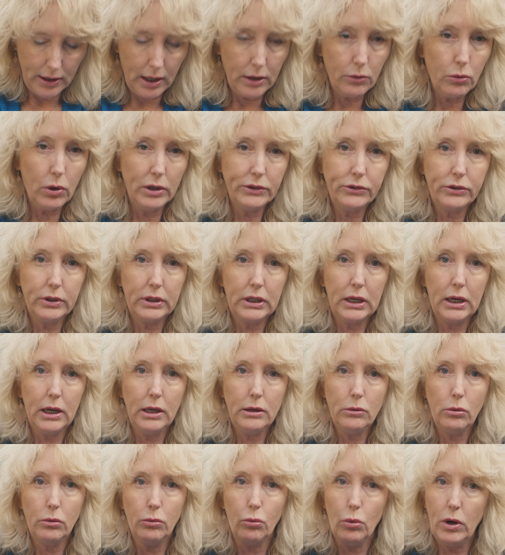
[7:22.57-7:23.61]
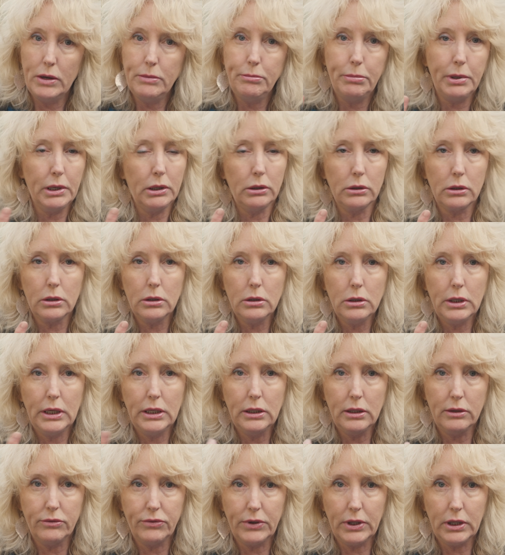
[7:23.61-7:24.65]
once again, one builder
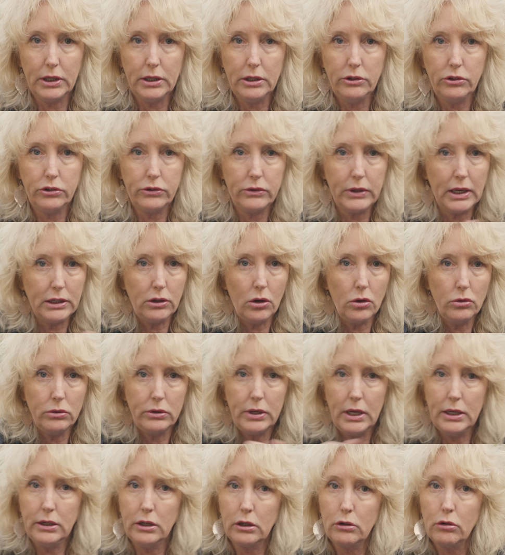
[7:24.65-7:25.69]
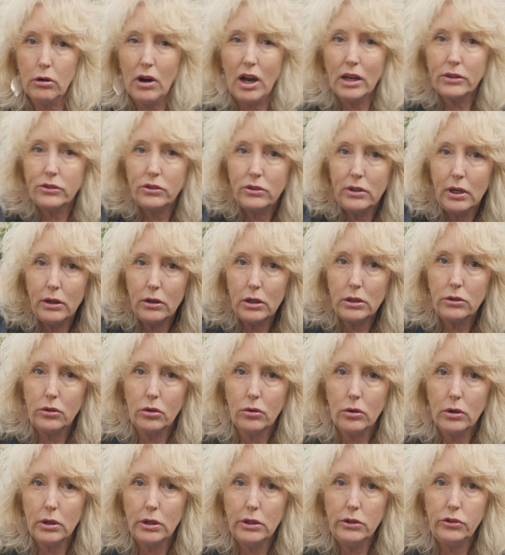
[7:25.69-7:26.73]
in the village, they don't tend to cross
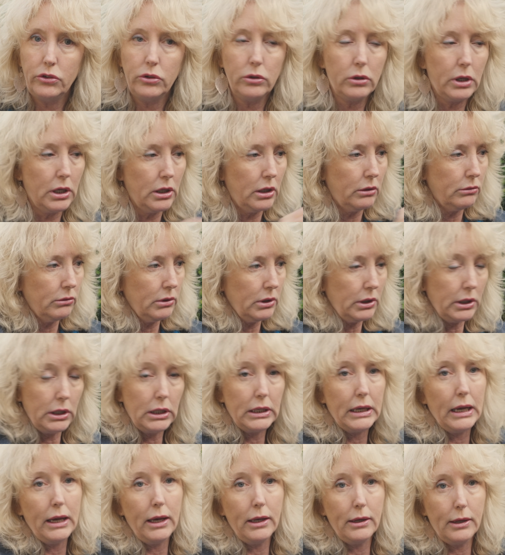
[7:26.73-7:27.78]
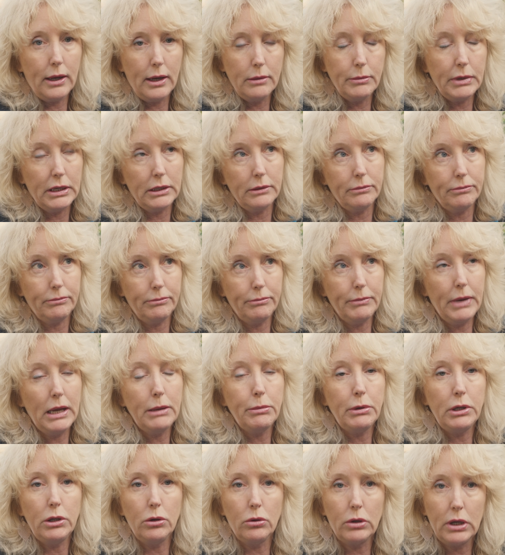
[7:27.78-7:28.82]
territories. You can't really get,
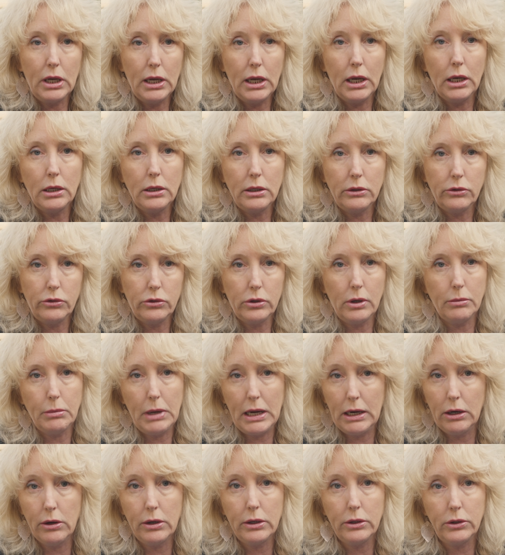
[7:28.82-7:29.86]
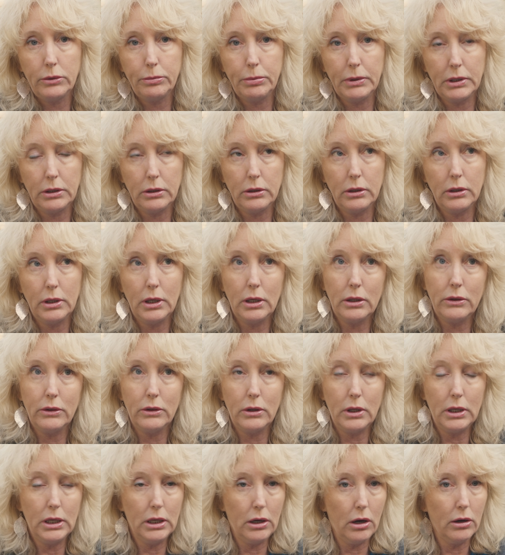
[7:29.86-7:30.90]
maybe you can in some areas, but
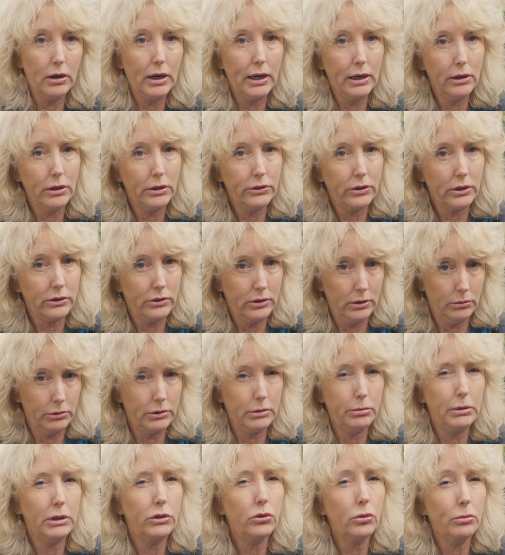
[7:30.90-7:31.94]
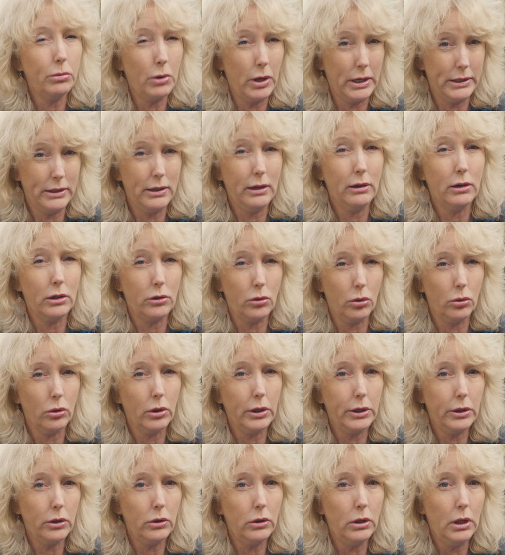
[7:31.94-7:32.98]
in our areas it seems to be somewhat
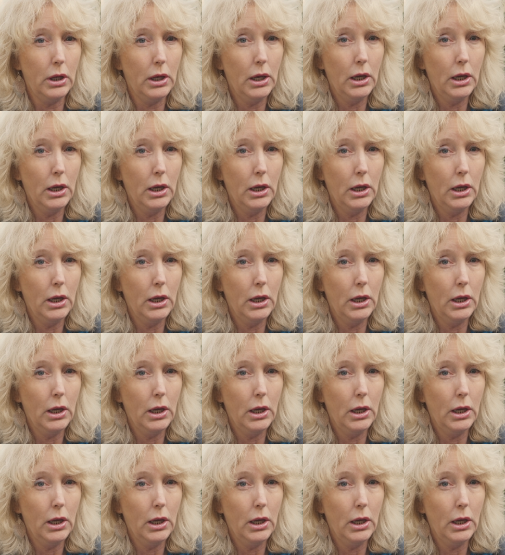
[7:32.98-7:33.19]
territorial.